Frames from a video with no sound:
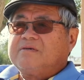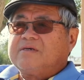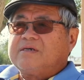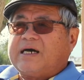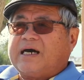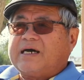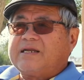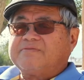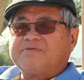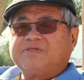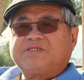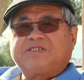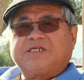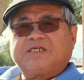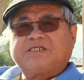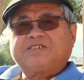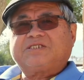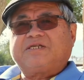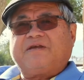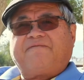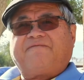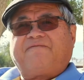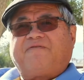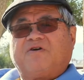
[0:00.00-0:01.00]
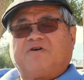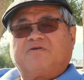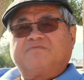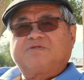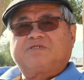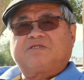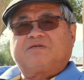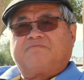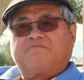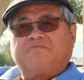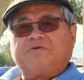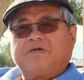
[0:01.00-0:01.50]
out of 60
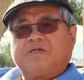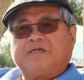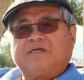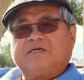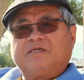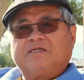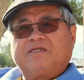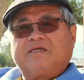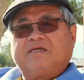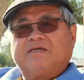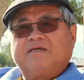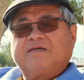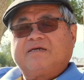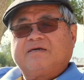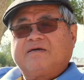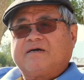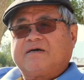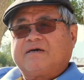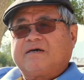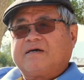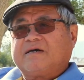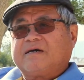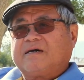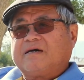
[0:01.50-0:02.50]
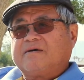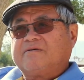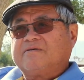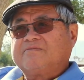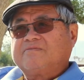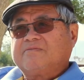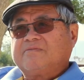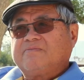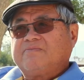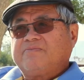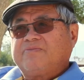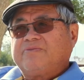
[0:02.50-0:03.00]
films submitted
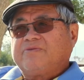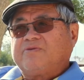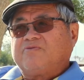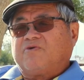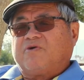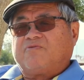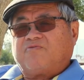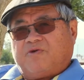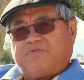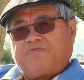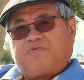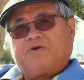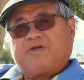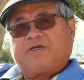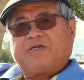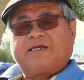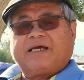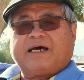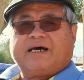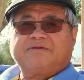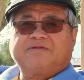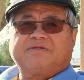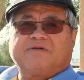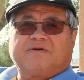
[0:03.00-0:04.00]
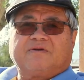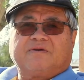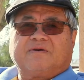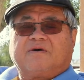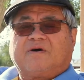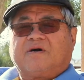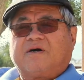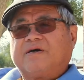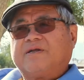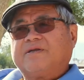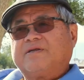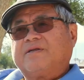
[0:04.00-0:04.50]
when we put it out there
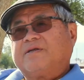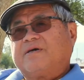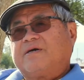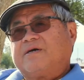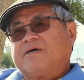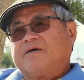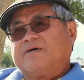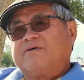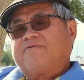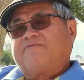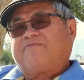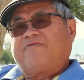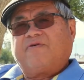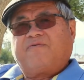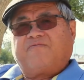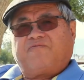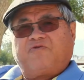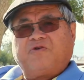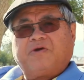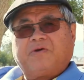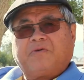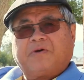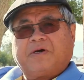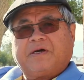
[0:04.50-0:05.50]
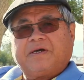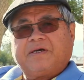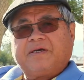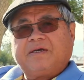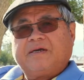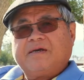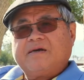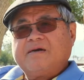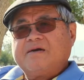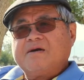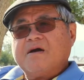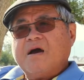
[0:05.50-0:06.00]
on Film Freeway,
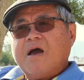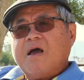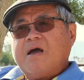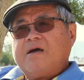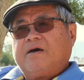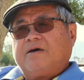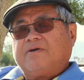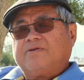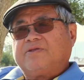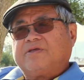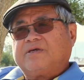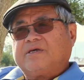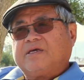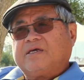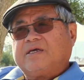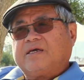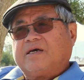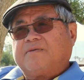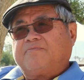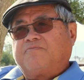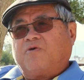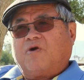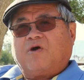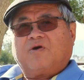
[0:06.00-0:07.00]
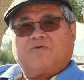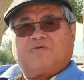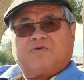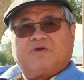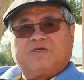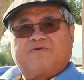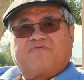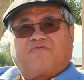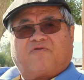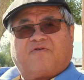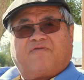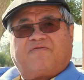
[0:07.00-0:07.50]
the
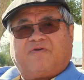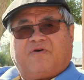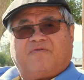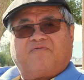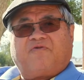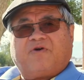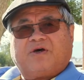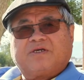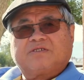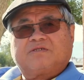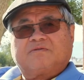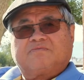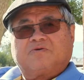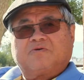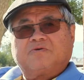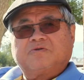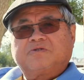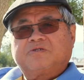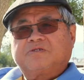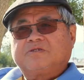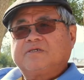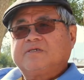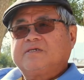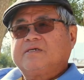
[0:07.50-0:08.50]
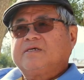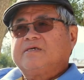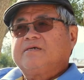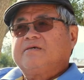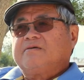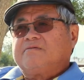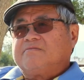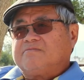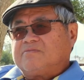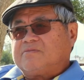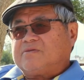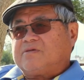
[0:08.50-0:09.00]
brokerage for film festivals.
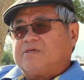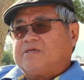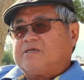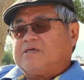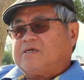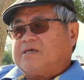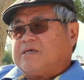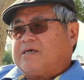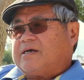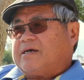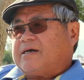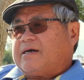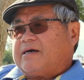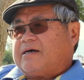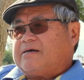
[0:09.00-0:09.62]
We